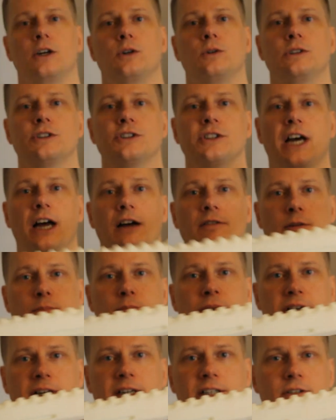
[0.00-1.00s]
also have a
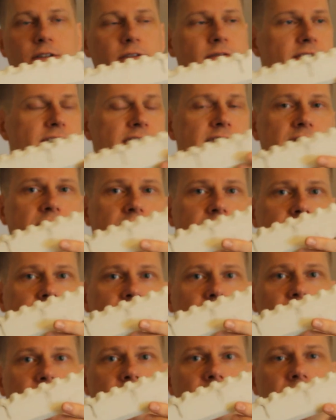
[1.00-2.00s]
pair of these.
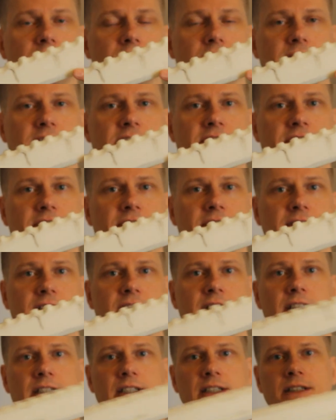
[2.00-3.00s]
This is
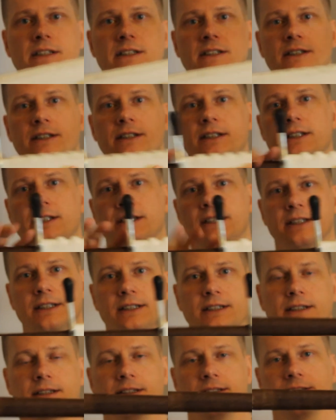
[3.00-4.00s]
the
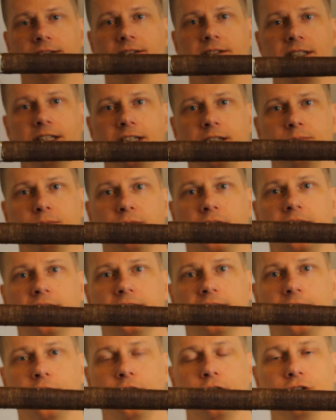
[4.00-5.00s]
same
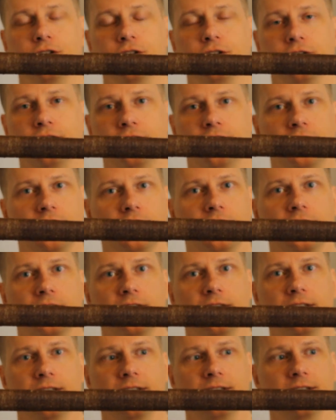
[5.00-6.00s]
Lecküchner
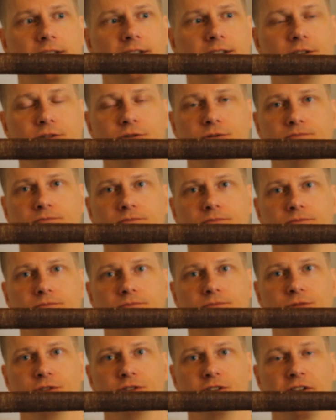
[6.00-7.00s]

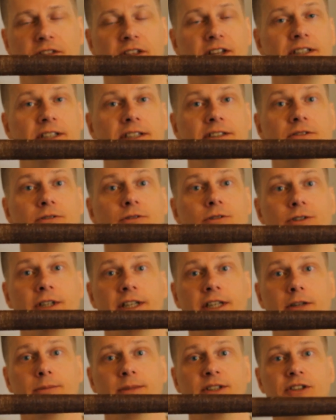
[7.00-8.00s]
synthetic
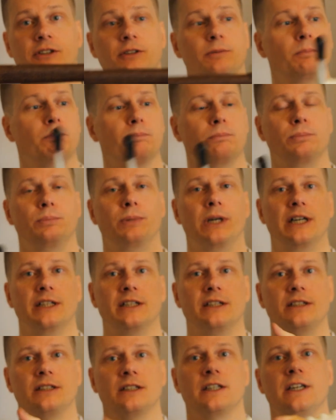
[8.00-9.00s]
training messer,
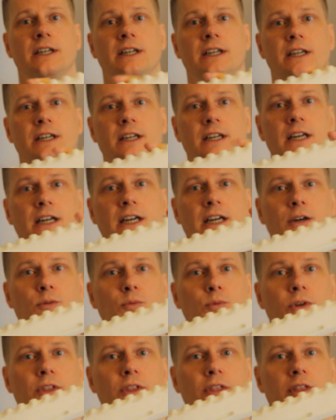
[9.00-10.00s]
but
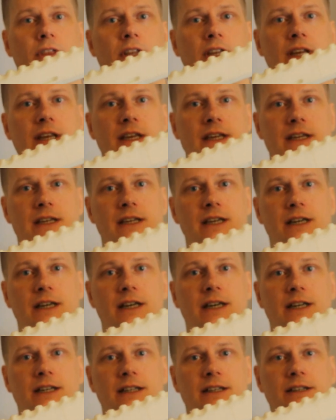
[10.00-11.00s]
with
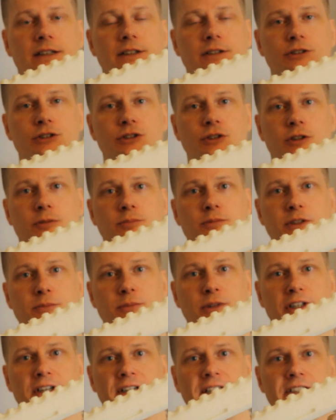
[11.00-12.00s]
the sharp
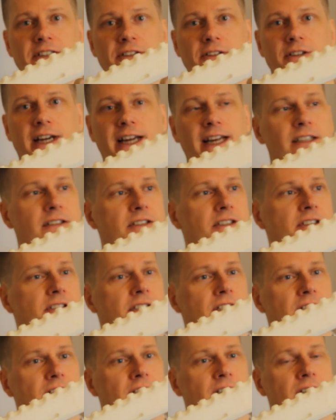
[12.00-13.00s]
simulator edge.